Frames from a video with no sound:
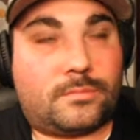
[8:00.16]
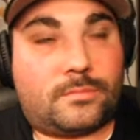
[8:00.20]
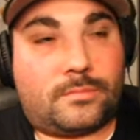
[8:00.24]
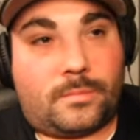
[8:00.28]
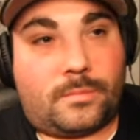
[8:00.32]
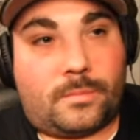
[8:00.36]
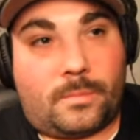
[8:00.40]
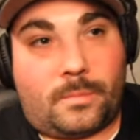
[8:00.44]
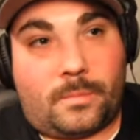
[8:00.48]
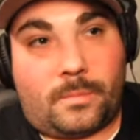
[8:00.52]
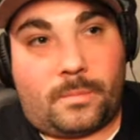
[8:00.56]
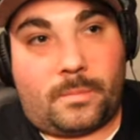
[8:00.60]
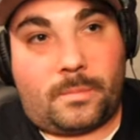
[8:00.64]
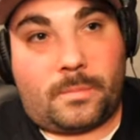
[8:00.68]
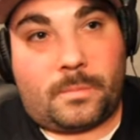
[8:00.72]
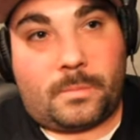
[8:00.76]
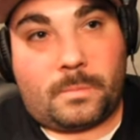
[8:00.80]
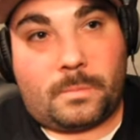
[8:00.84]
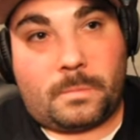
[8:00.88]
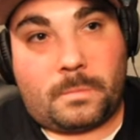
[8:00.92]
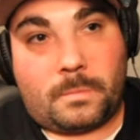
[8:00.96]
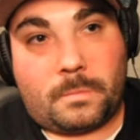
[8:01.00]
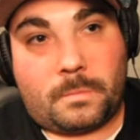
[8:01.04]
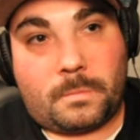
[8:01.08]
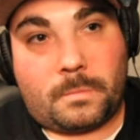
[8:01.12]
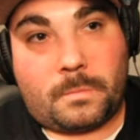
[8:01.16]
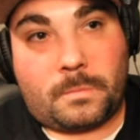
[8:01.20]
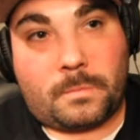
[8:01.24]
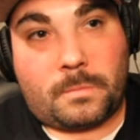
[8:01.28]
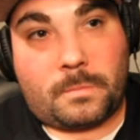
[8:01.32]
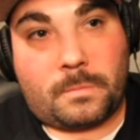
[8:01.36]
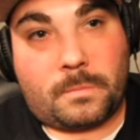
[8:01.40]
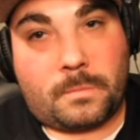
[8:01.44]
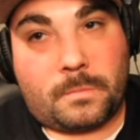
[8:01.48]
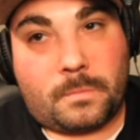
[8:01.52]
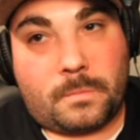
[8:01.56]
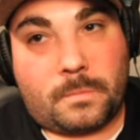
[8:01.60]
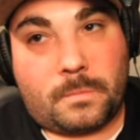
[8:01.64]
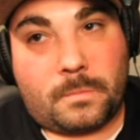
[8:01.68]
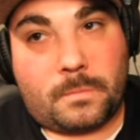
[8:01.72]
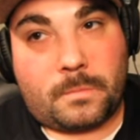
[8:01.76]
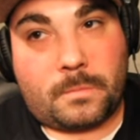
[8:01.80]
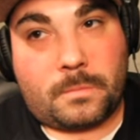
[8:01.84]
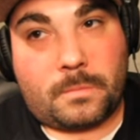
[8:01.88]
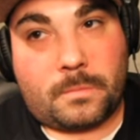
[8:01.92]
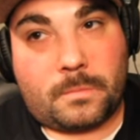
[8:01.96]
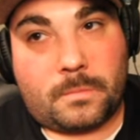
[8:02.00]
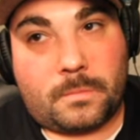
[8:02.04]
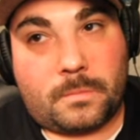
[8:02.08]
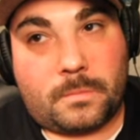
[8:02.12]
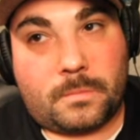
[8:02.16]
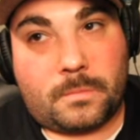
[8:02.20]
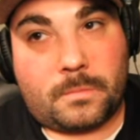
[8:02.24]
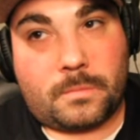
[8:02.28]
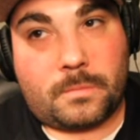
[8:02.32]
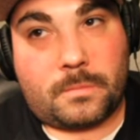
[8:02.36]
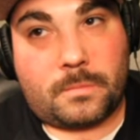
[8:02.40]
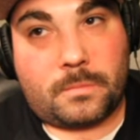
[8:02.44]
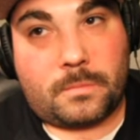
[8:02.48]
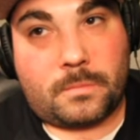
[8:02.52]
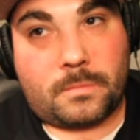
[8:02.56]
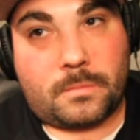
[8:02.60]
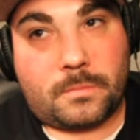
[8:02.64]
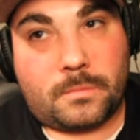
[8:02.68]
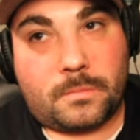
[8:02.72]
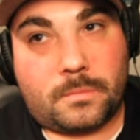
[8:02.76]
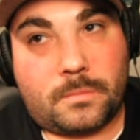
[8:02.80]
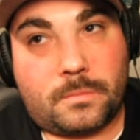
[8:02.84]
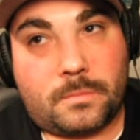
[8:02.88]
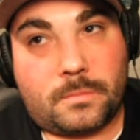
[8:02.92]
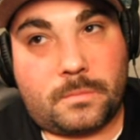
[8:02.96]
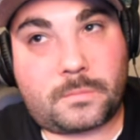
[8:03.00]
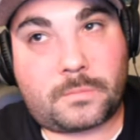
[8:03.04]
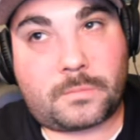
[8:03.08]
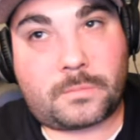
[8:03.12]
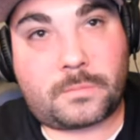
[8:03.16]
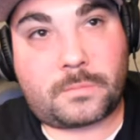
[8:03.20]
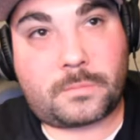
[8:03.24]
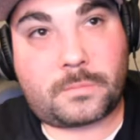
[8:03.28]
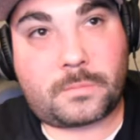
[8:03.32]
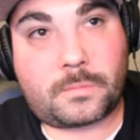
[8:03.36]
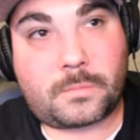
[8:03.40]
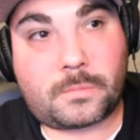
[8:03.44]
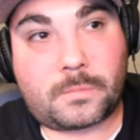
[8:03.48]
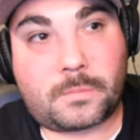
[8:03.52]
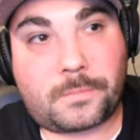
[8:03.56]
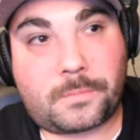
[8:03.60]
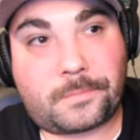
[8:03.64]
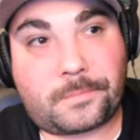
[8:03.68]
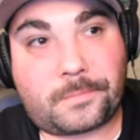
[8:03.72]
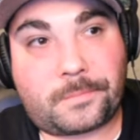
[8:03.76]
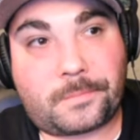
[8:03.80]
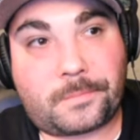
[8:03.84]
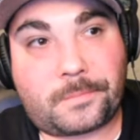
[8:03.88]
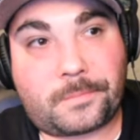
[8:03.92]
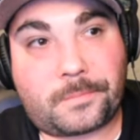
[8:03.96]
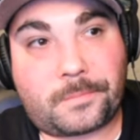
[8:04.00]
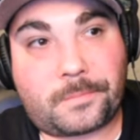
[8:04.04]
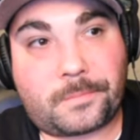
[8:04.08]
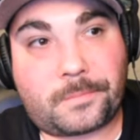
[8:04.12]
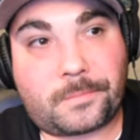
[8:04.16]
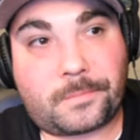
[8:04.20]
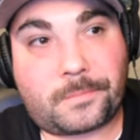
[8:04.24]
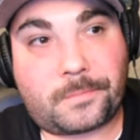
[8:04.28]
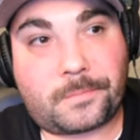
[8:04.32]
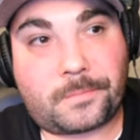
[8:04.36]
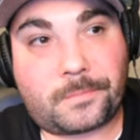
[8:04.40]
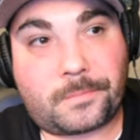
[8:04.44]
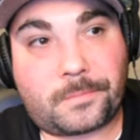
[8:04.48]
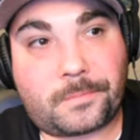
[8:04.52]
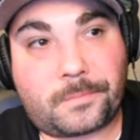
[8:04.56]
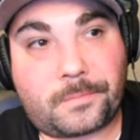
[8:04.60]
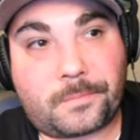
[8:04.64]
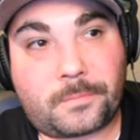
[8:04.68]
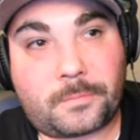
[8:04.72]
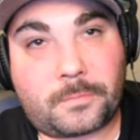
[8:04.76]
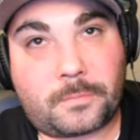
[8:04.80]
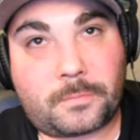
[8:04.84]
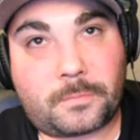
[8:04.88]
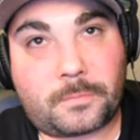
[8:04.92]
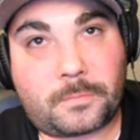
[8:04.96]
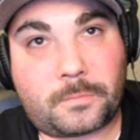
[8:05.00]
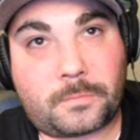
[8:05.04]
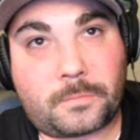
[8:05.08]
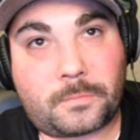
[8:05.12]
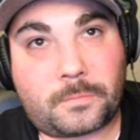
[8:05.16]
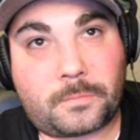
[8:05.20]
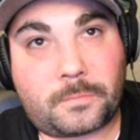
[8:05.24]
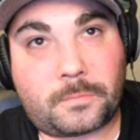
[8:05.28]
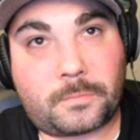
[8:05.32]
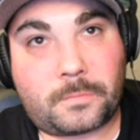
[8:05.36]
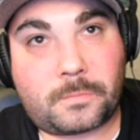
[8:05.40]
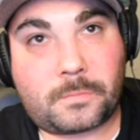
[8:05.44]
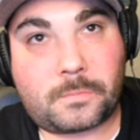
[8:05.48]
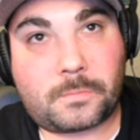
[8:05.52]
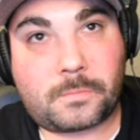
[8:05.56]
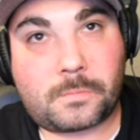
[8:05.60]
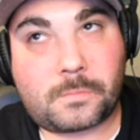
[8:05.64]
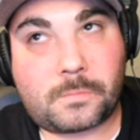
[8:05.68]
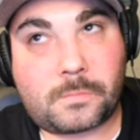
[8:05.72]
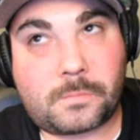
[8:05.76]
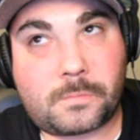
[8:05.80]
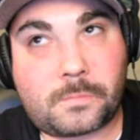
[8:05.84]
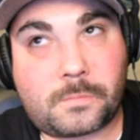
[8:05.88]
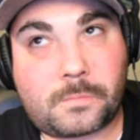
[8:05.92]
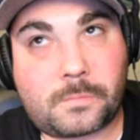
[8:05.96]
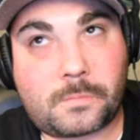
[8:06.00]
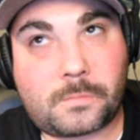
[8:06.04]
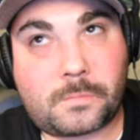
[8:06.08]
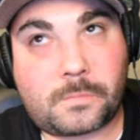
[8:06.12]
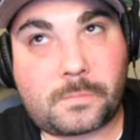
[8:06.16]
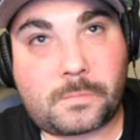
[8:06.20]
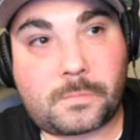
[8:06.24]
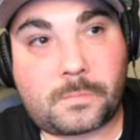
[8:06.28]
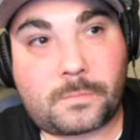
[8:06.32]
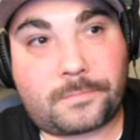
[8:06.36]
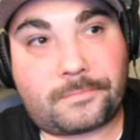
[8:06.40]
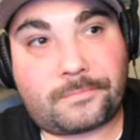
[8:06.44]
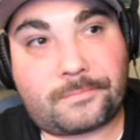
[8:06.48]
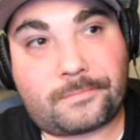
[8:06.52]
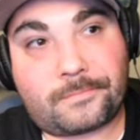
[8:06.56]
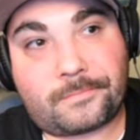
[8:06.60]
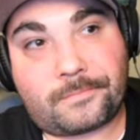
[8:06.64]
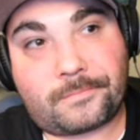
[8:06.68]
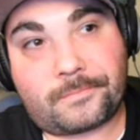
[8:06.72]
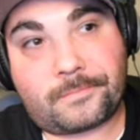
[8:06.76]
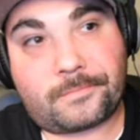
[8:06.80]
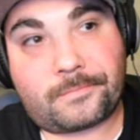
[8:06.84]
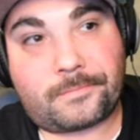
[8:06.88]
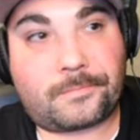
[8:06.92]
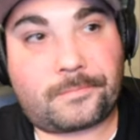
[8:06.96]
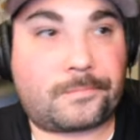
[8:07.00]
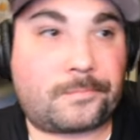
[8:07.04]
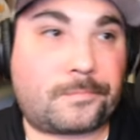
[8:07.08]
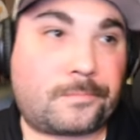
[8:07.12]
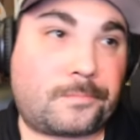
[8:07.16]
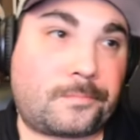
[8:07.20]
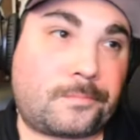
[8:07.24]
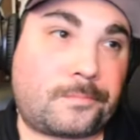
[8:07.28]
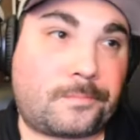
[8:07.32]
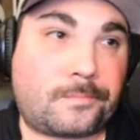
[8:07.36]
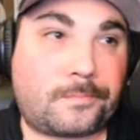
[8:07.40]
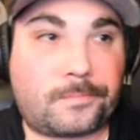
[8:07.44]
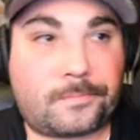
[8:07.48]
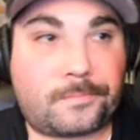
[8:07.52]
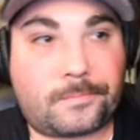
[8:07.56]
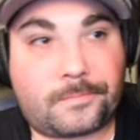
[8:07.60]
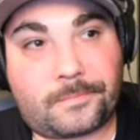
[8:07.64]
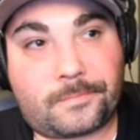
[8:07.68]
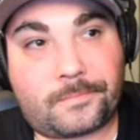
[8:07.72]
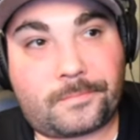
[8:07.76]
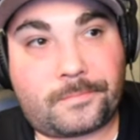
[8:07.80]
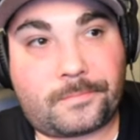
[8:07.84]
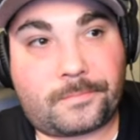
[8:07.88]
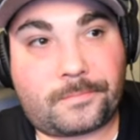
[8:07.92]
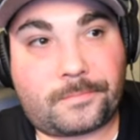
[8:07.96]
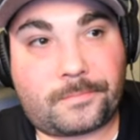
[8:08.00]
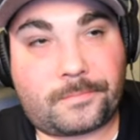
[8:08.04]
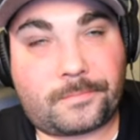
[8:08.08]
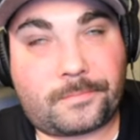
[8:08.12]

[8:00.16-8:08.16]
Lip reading: No words are spoken by the person on screen.